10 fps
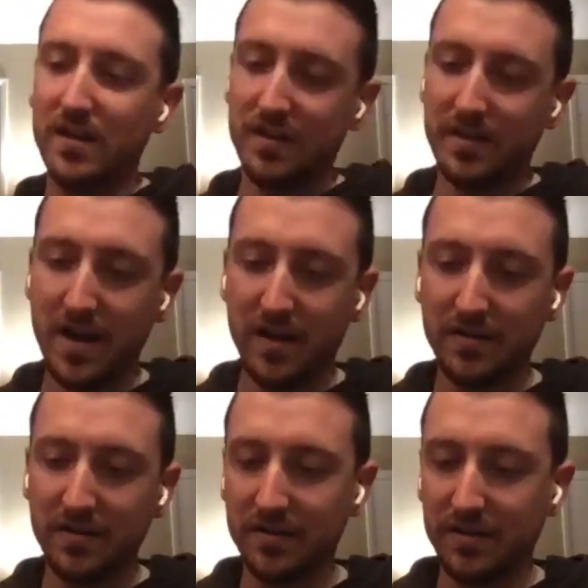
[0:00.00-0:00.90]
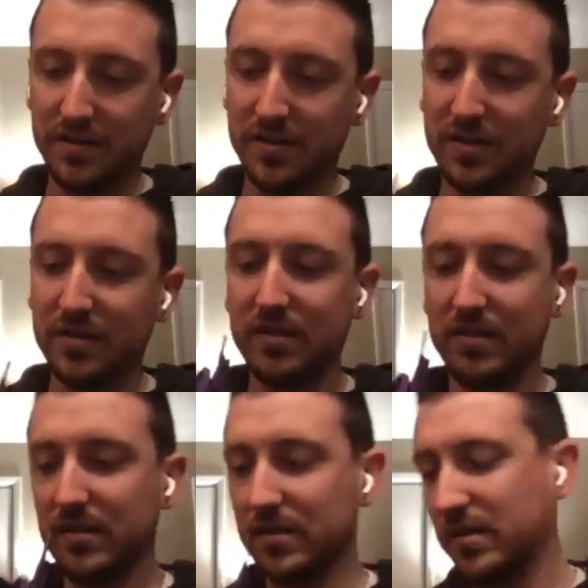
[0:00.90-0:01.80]
Yeah. These are a
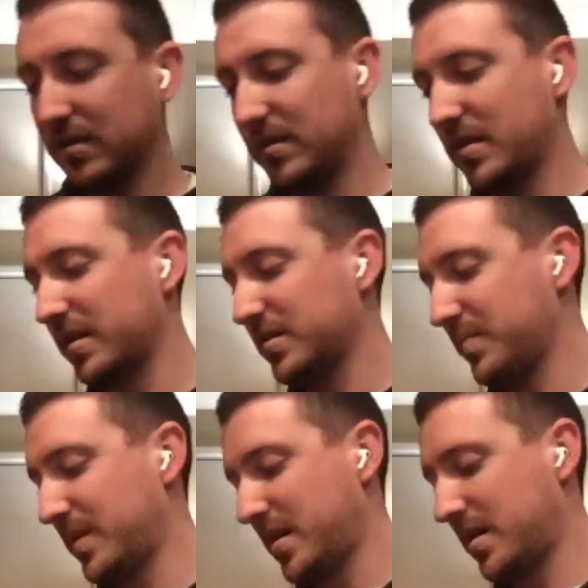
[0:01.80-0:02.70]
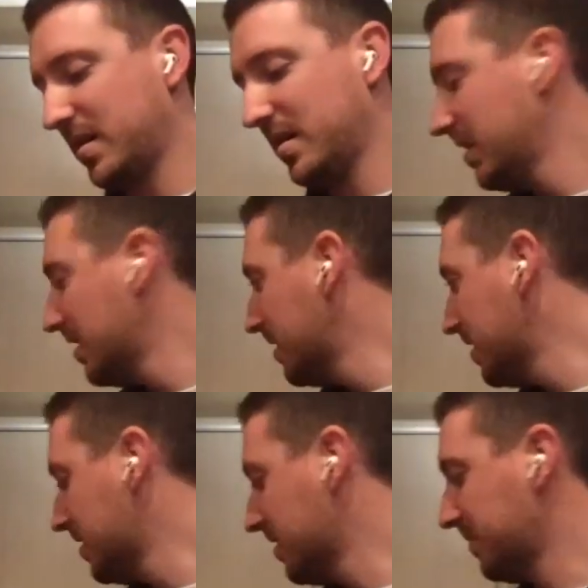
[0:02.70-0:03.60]
nice pair.
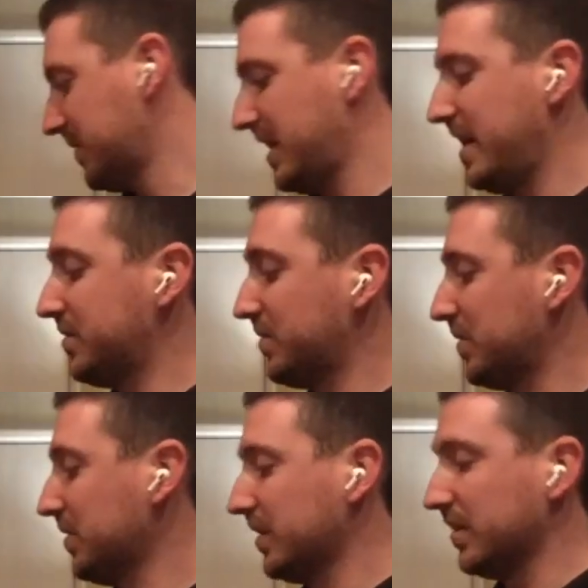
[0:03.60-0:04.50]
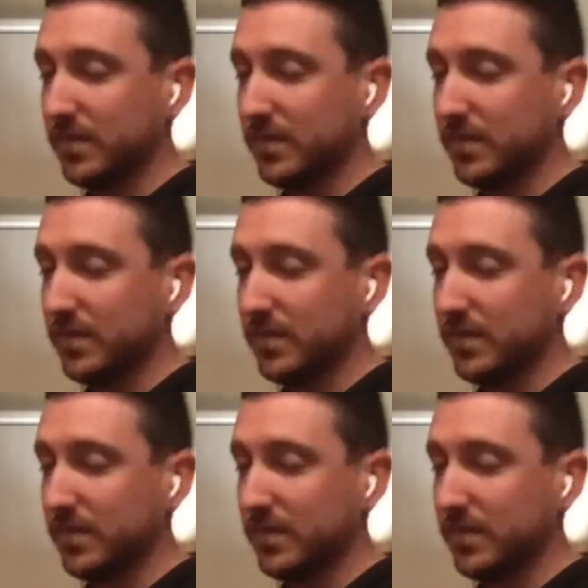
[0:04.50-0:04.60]
The 8s are really good